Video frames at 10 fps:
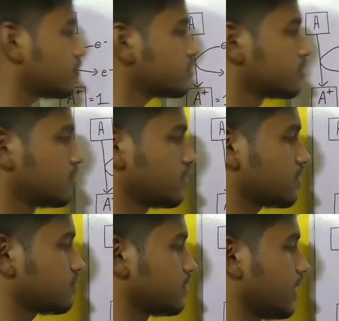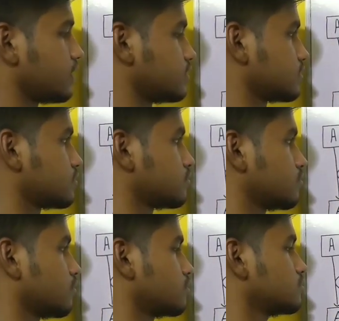got some lines
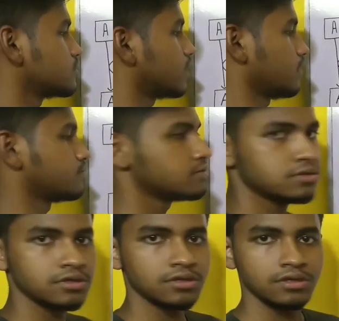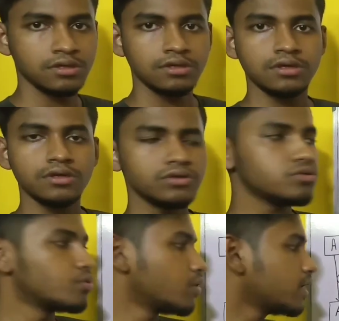on graph.
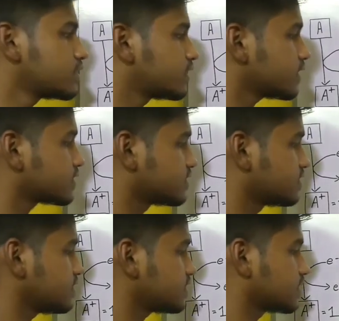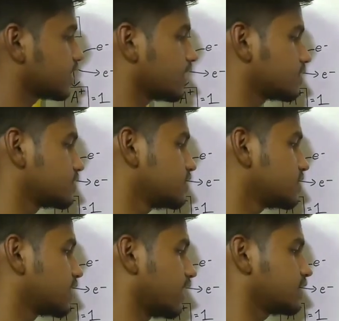So what does these
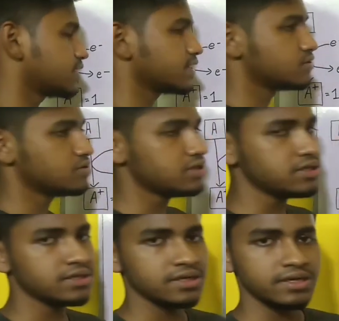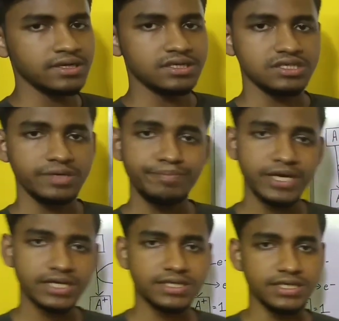lines are actually
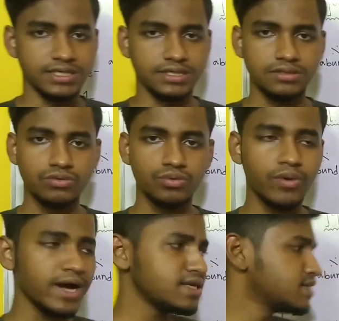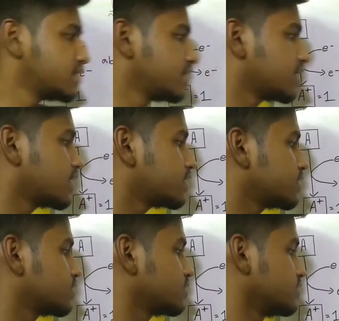depicting? Why they are
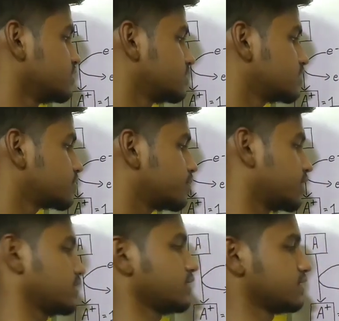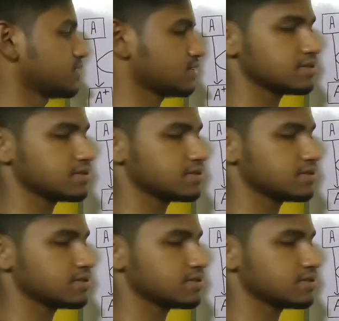in these places?